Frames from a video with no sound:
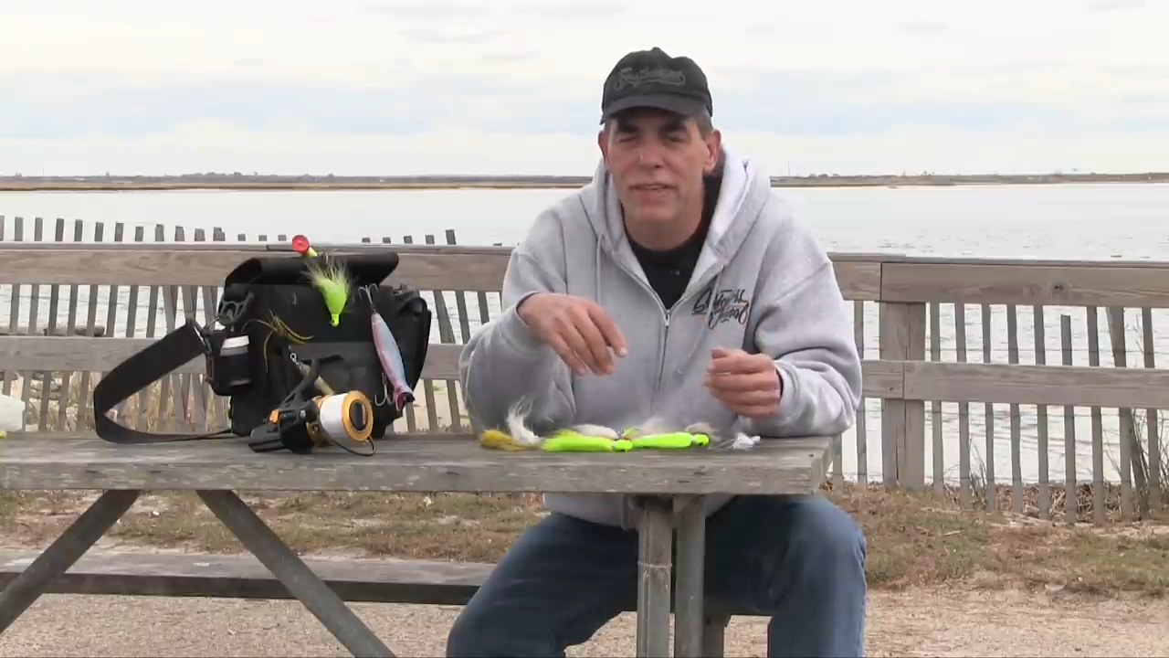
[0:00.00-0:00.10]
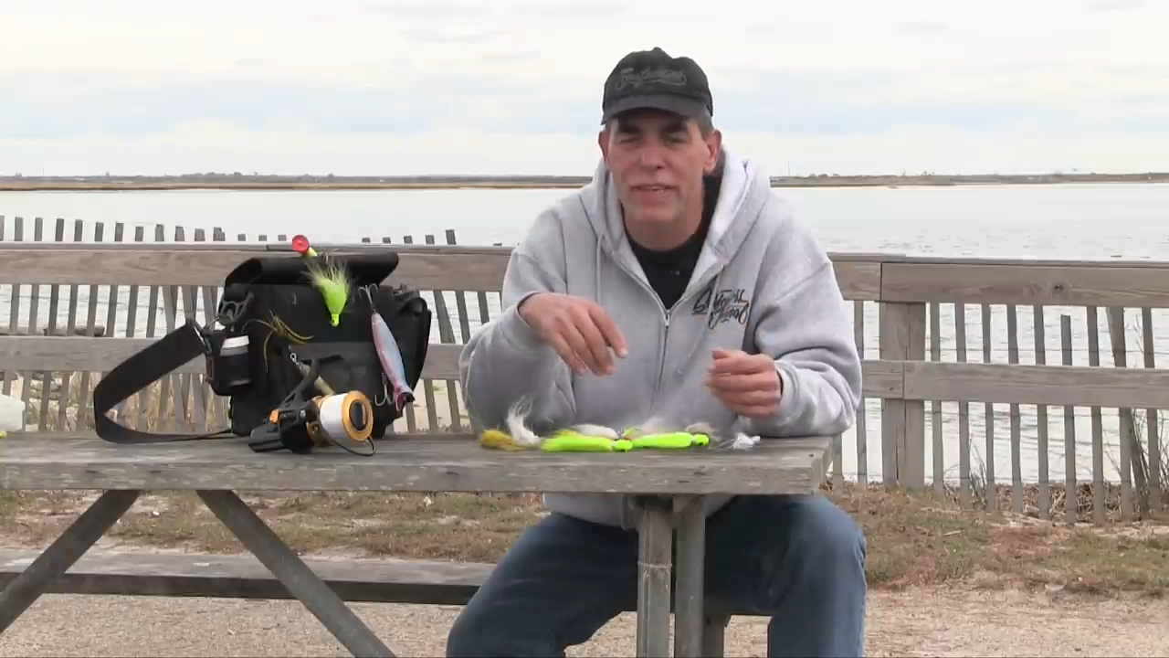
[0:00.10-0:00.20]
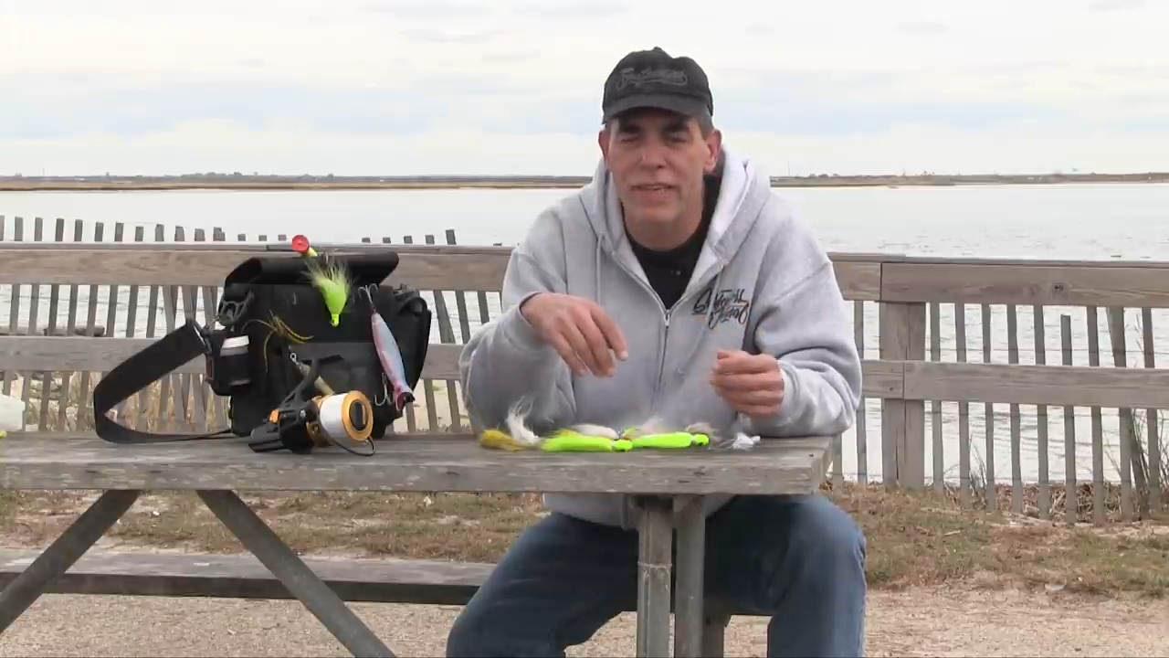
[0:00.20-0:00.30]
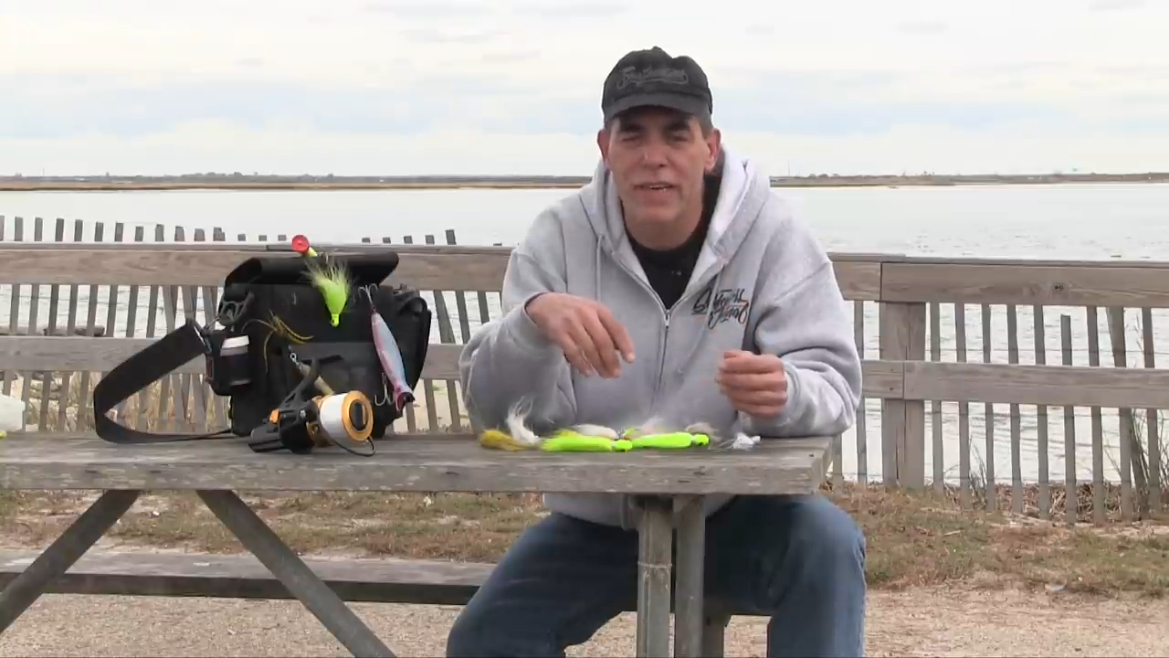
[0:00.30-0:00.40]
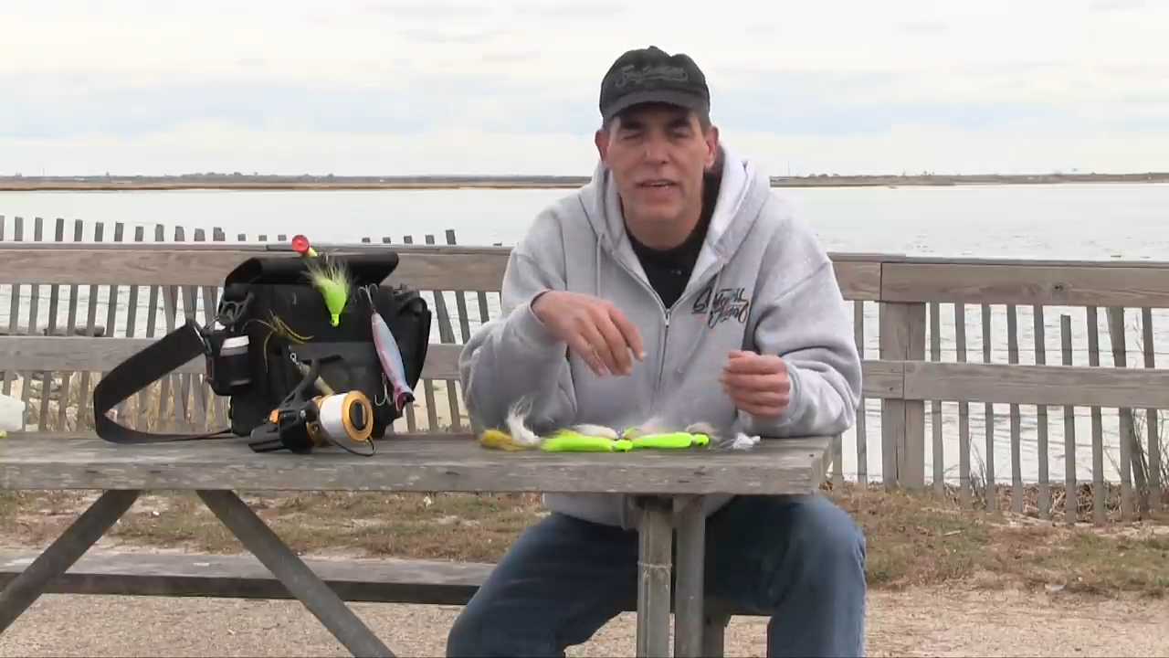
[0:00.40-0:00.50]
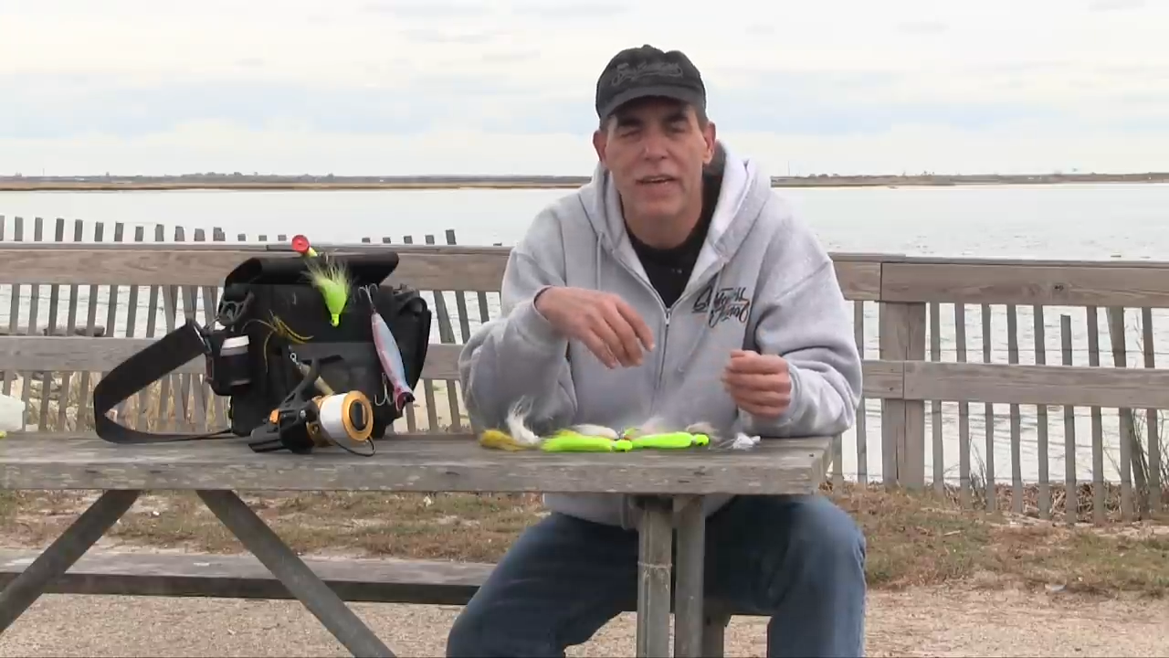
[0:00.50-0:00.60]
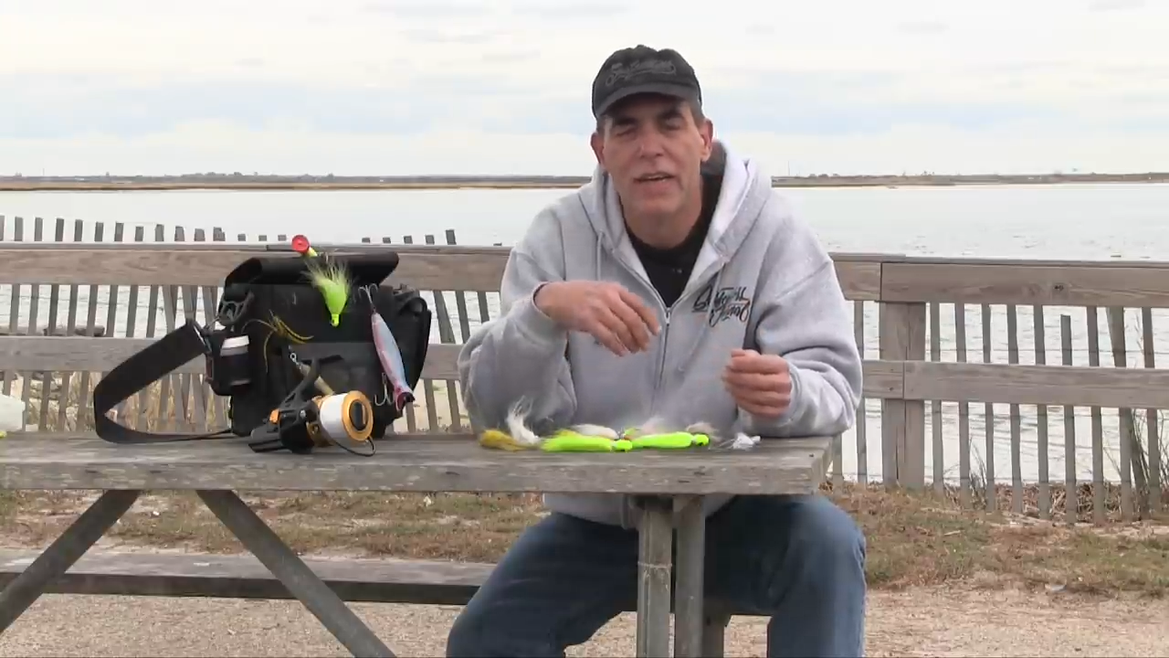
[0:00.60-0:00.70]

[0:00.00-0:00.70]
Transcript: the